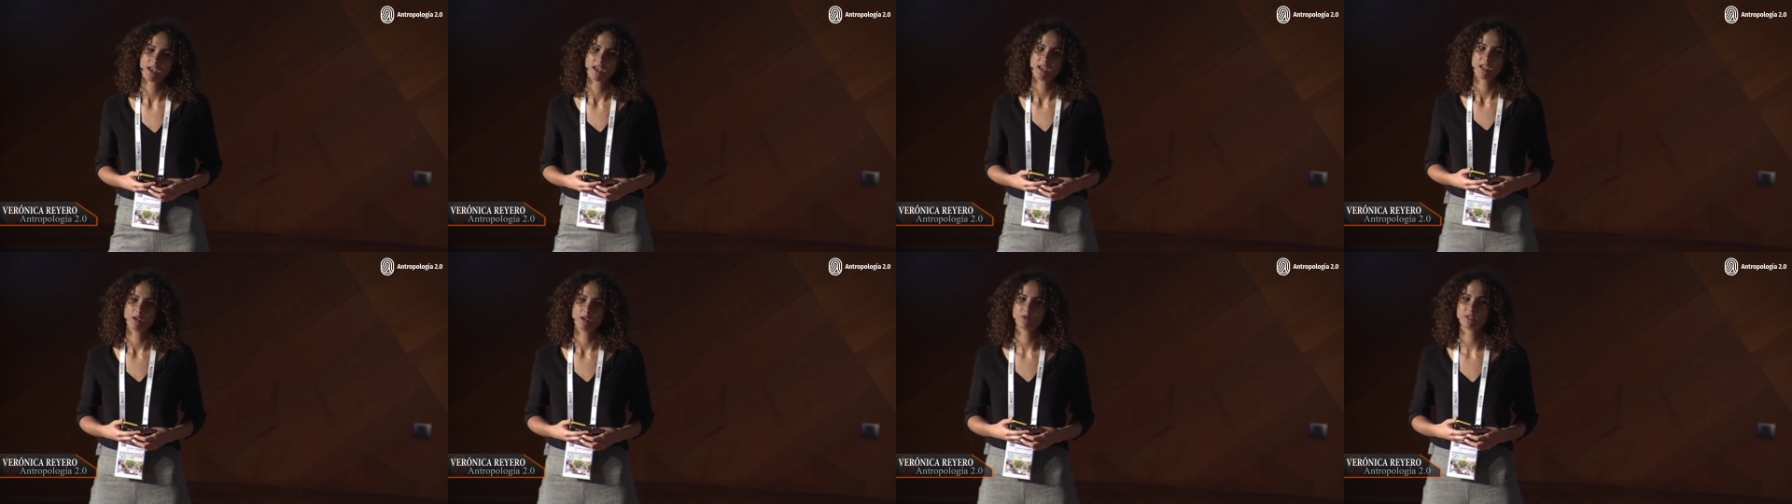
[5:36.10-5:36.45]

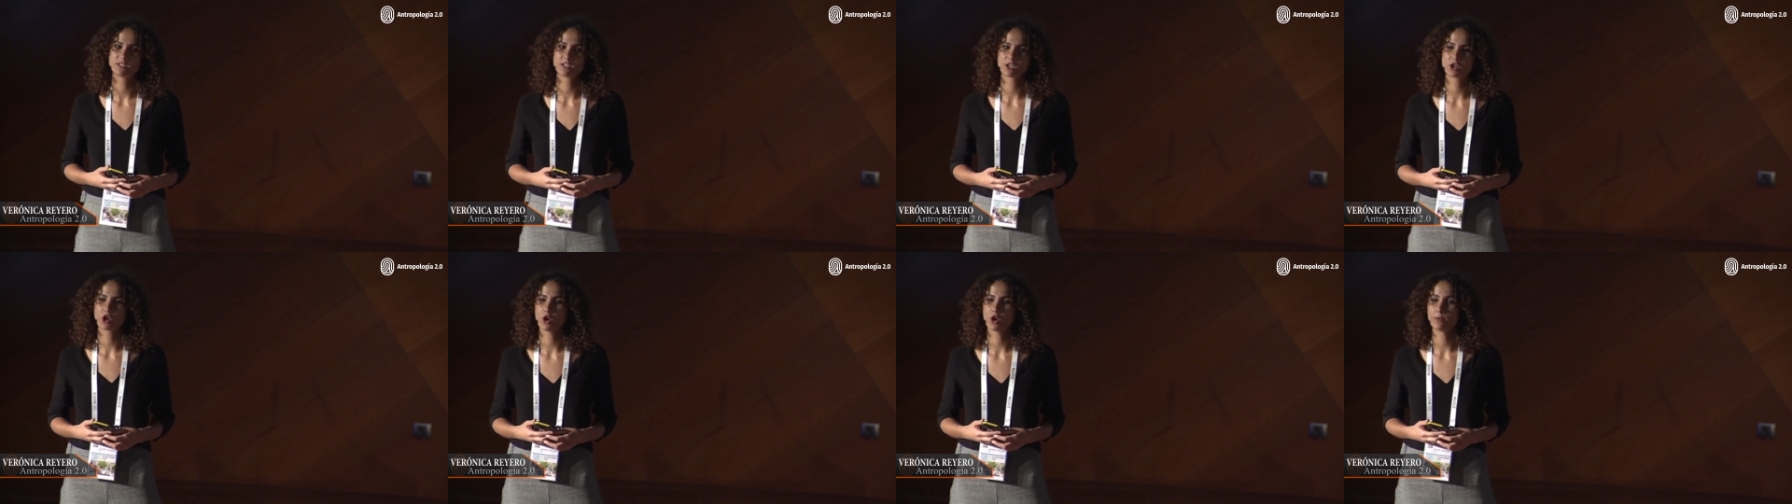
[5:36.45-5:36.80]
It was a
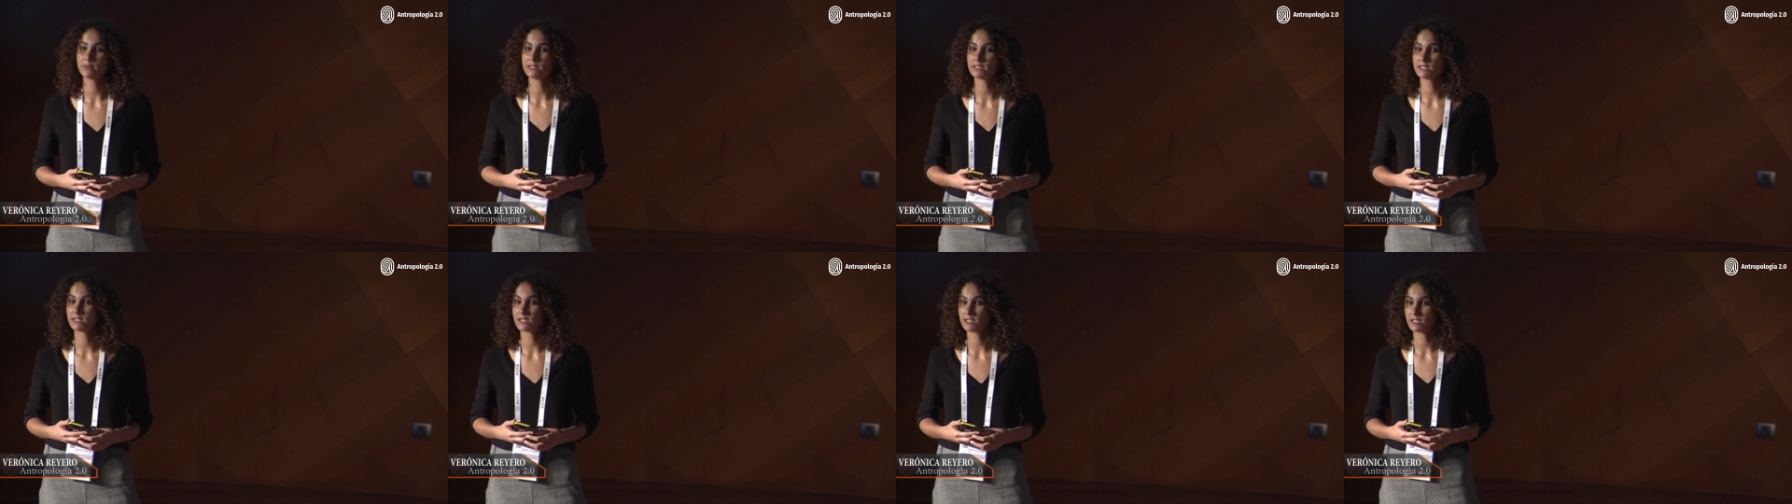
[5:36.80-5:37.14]

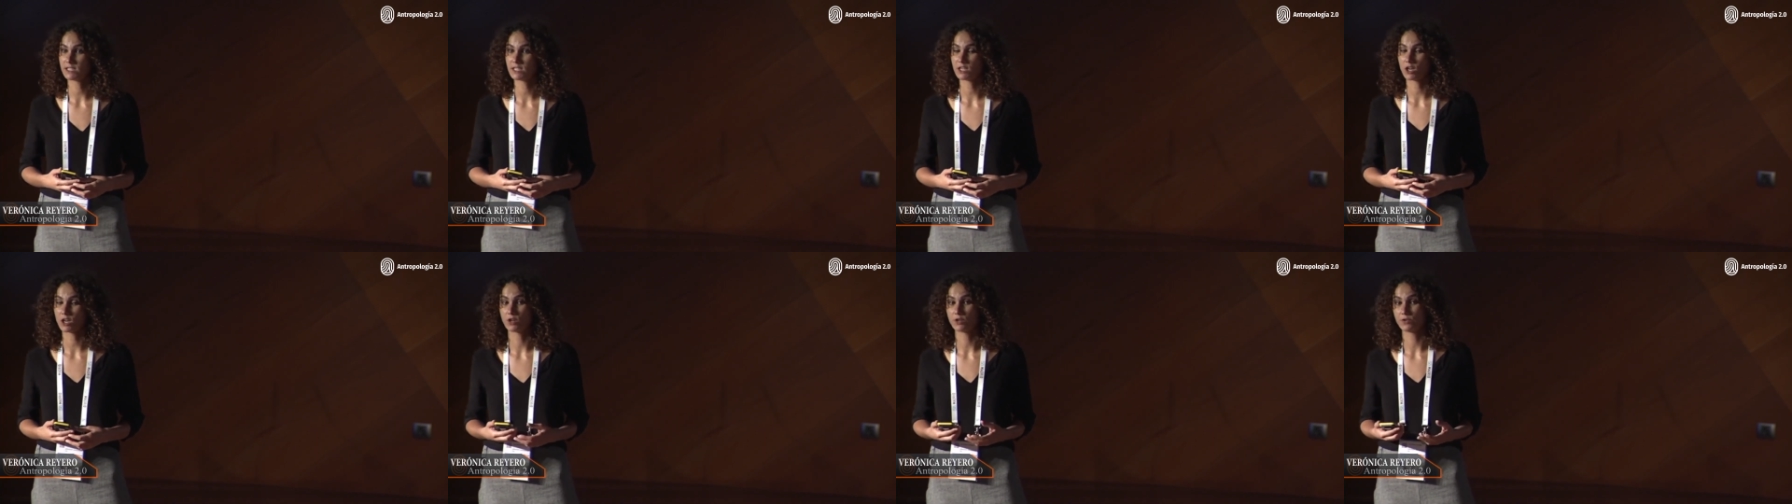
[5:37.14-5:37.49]
committee
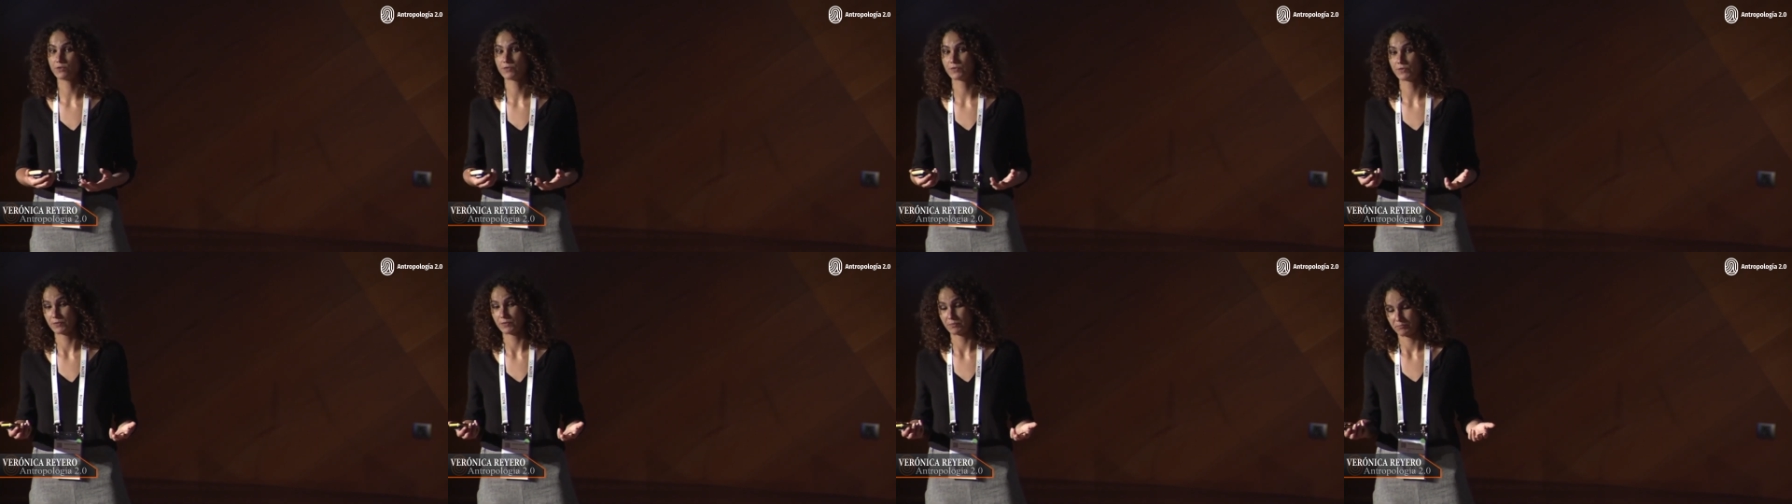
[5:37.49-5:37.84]
of,
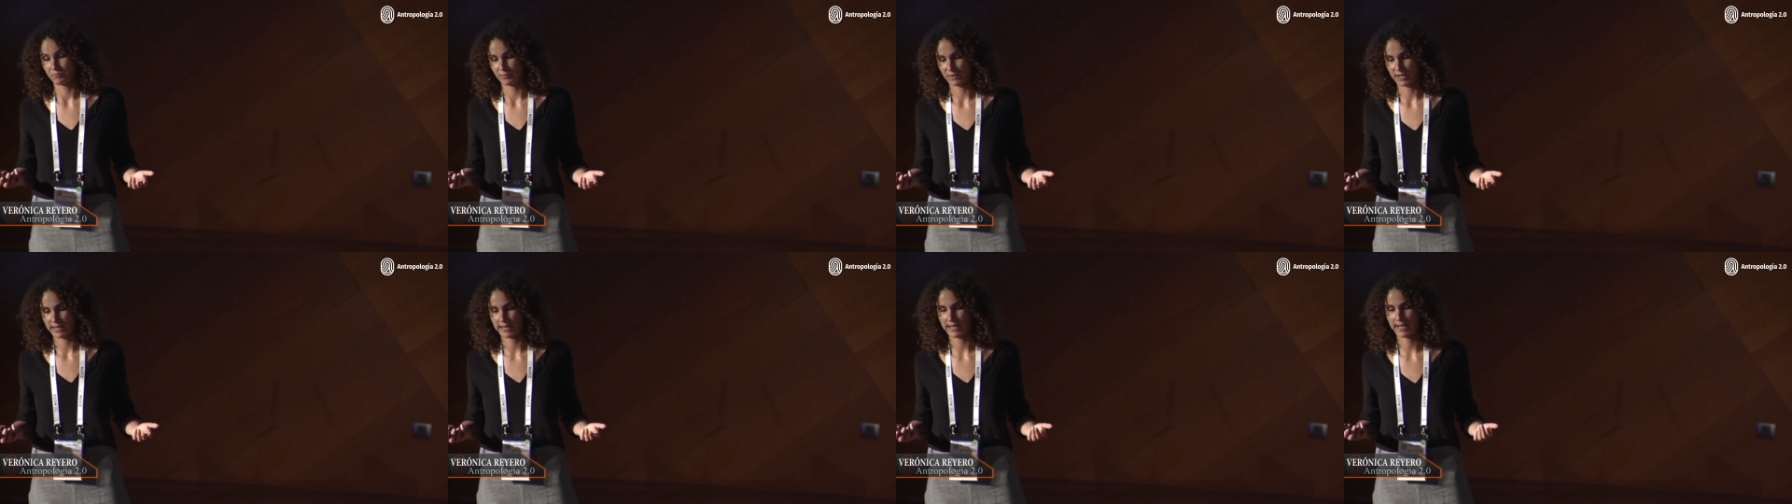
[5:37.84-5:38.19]

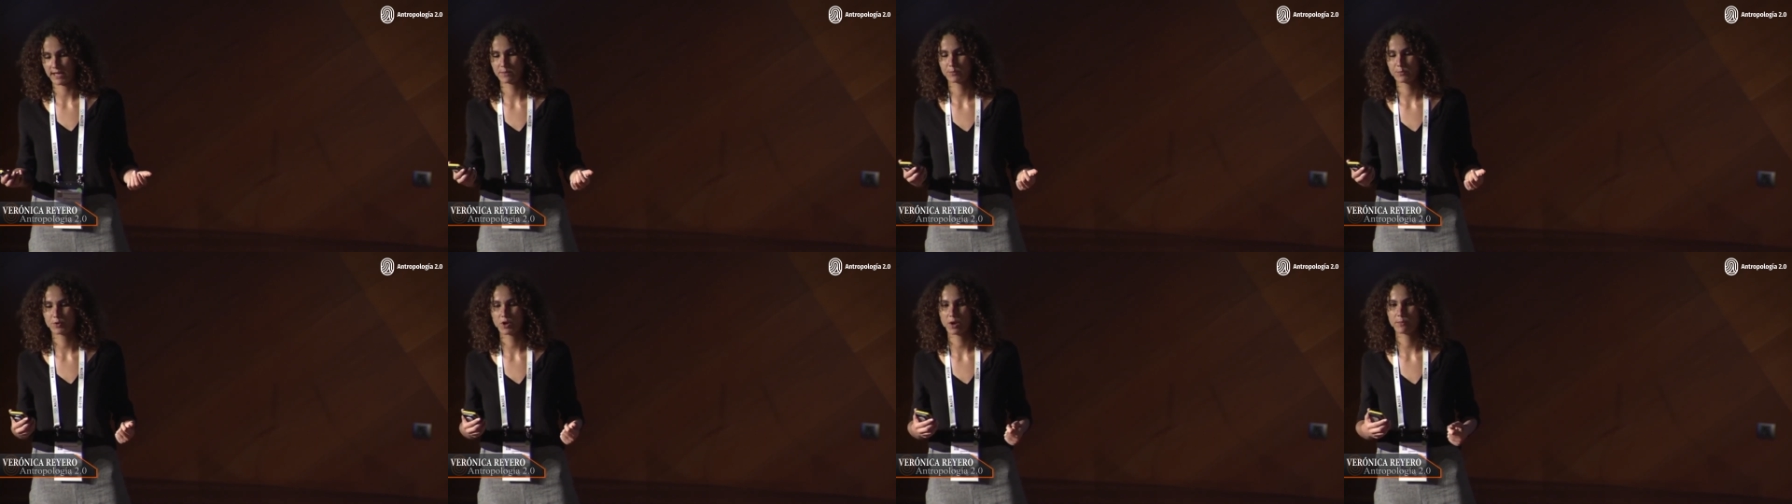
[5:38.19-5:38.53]
again,
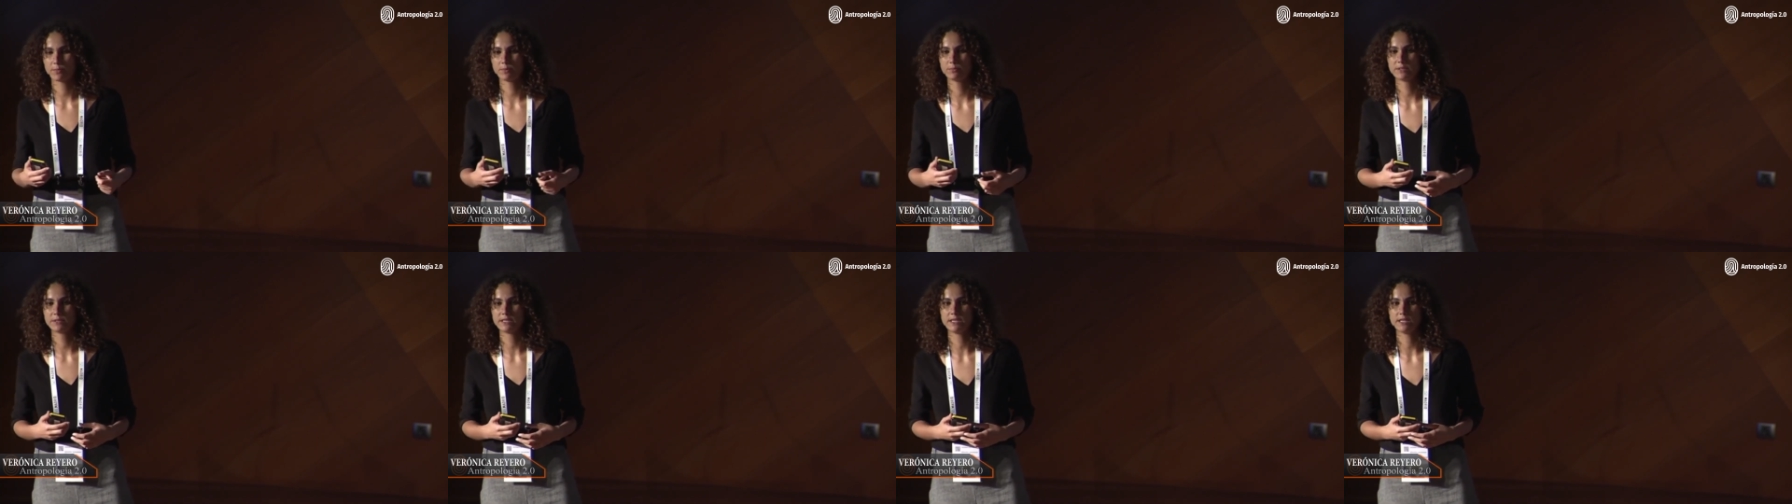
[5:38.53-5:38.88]

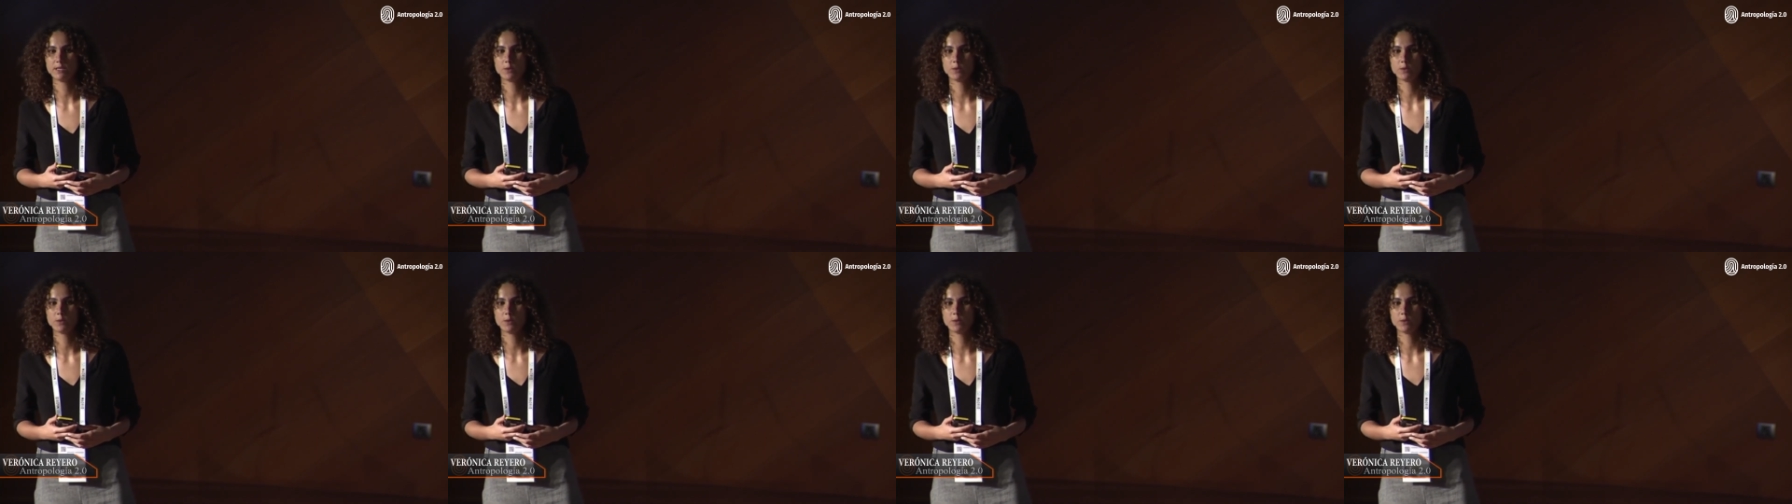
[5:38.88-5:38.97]
probably